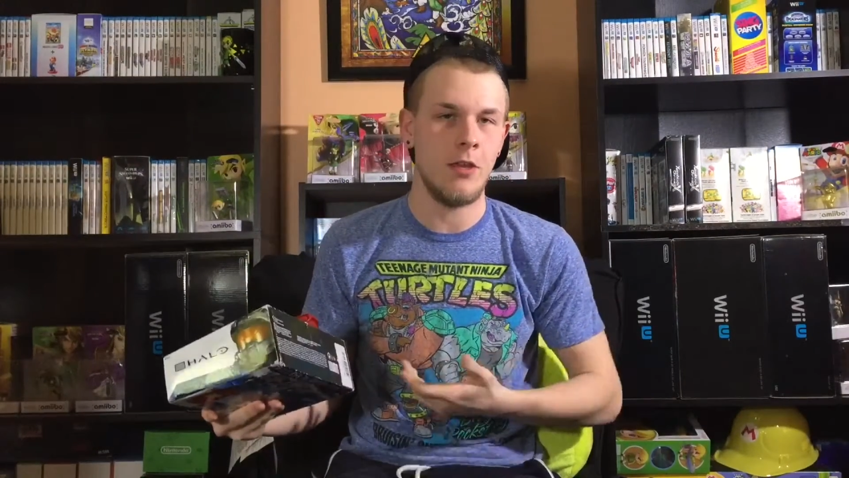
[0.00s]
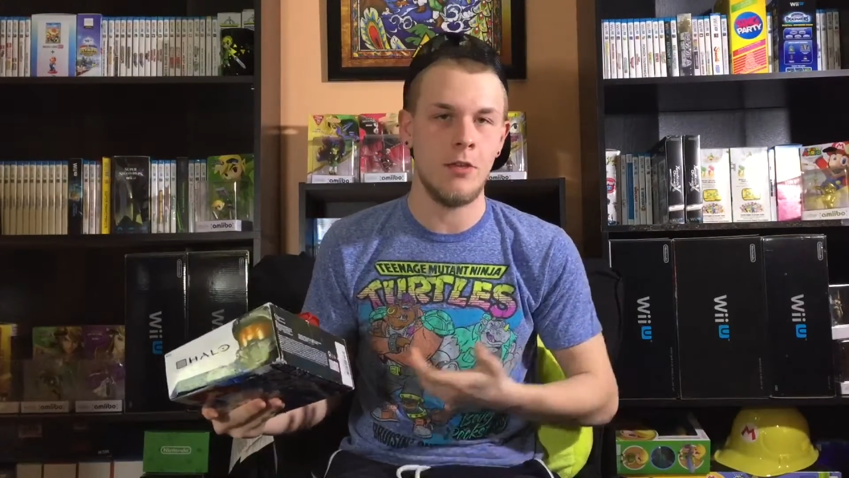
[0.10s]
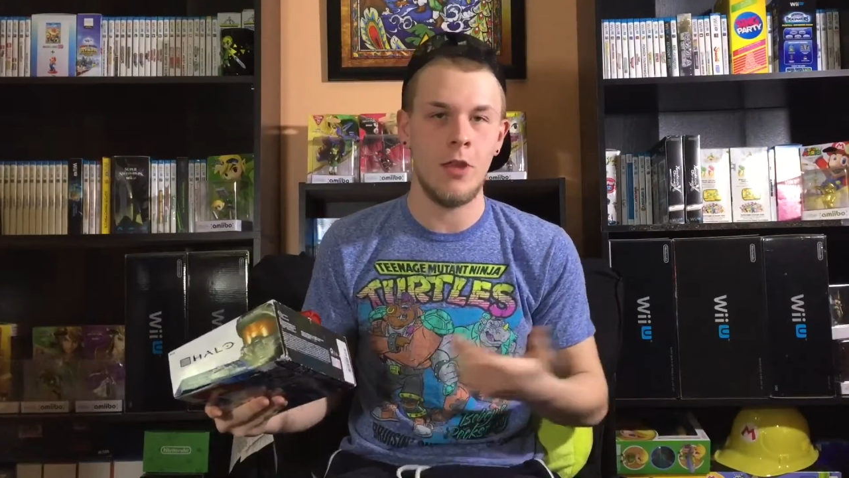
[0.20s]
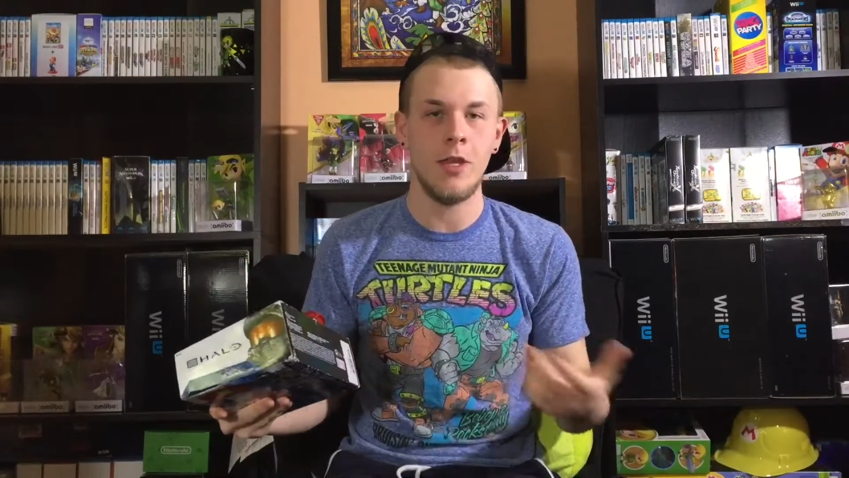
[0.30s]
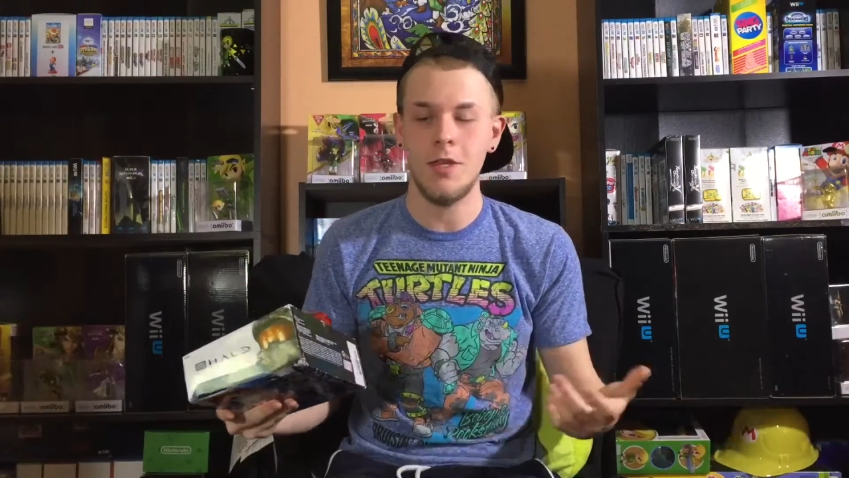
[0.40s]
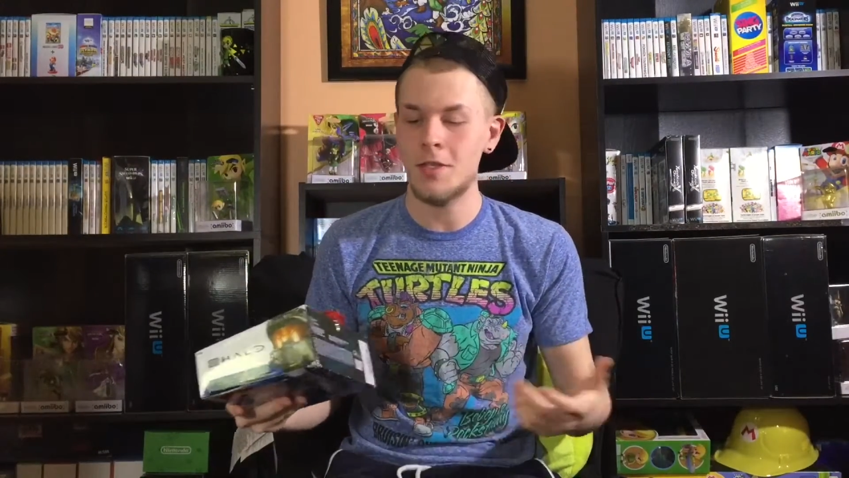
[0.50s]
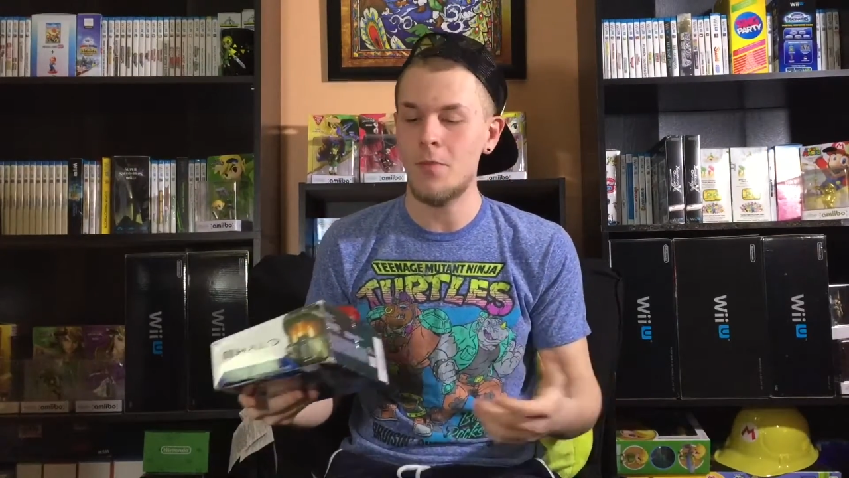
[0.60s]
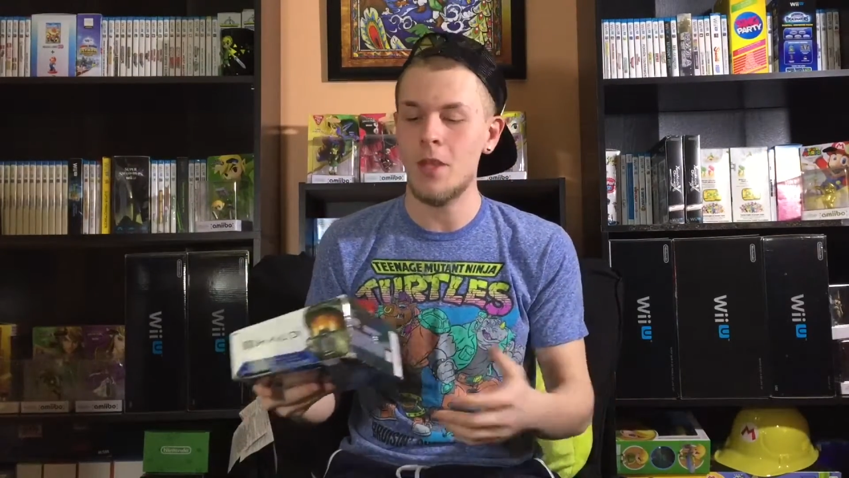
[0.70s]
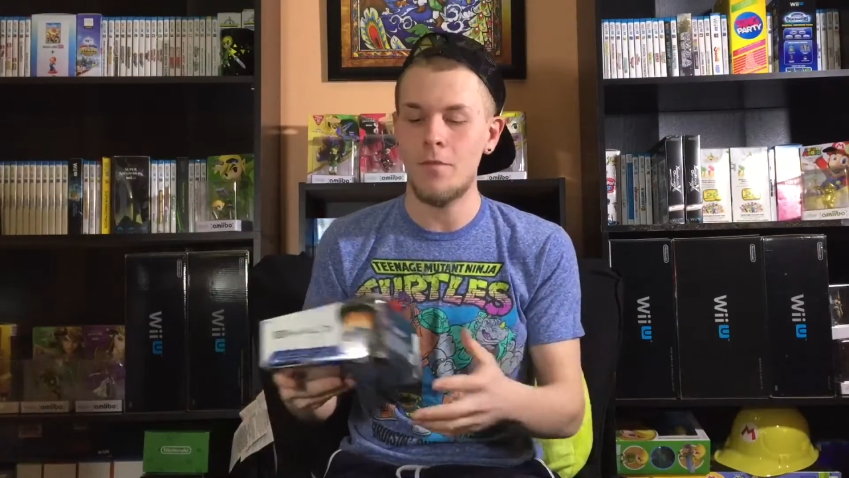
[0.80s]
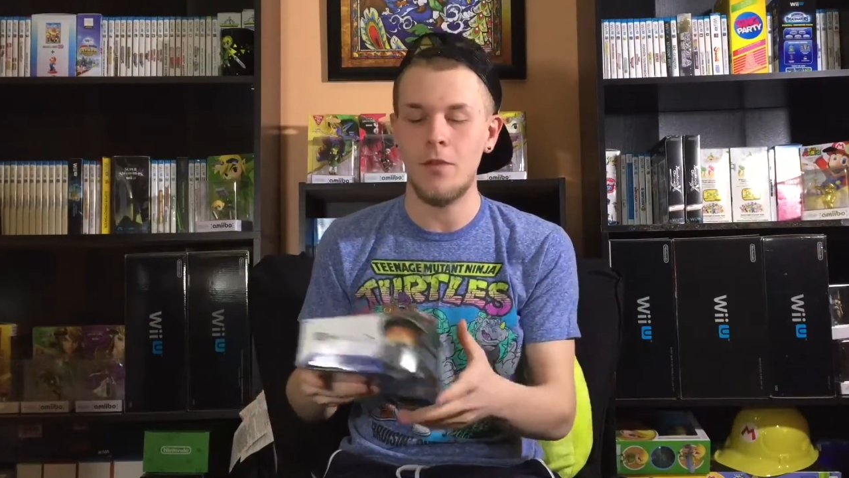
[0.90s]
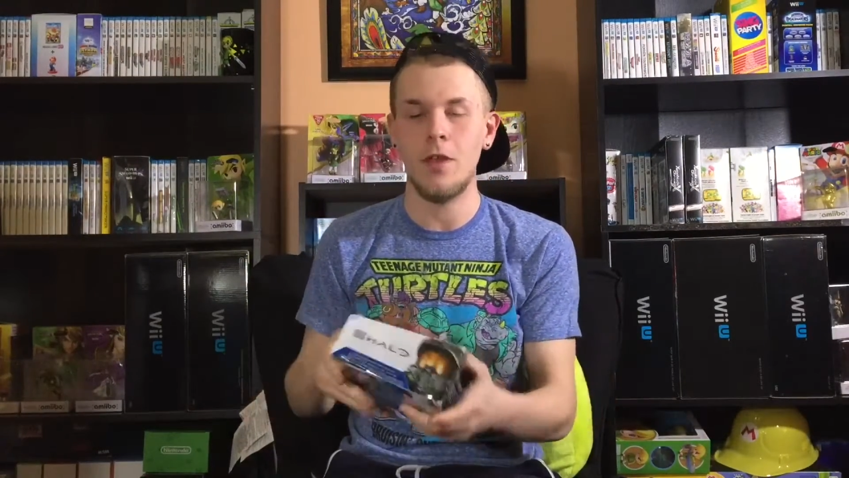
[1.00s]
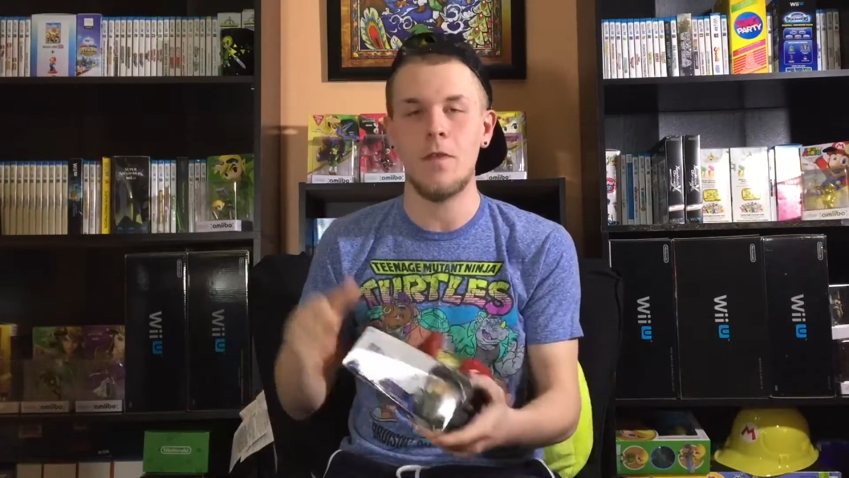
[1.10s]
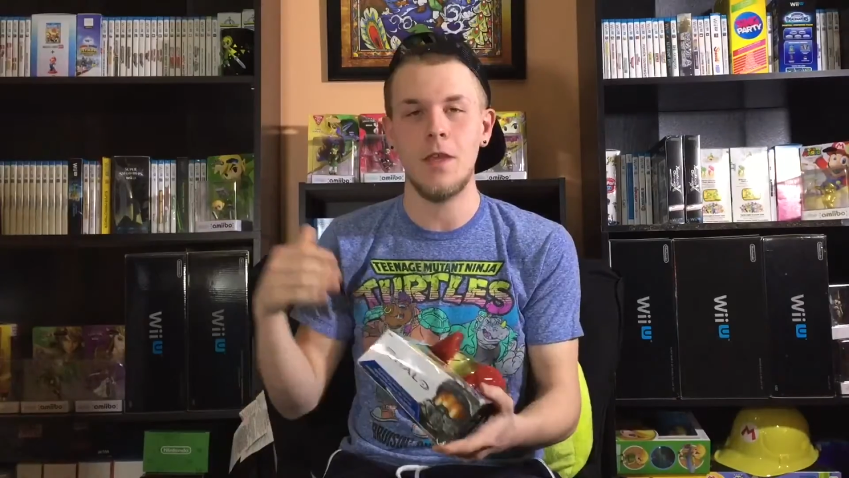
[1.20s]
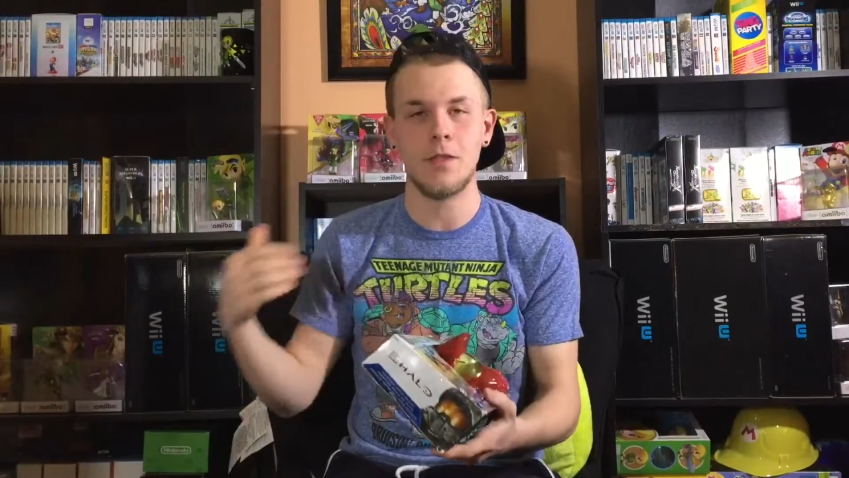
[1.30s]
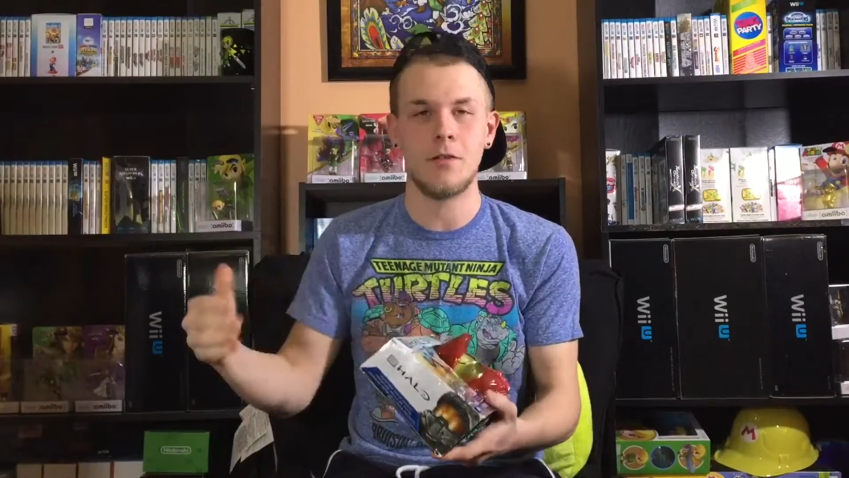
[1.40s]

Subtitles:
liking something, I feel like things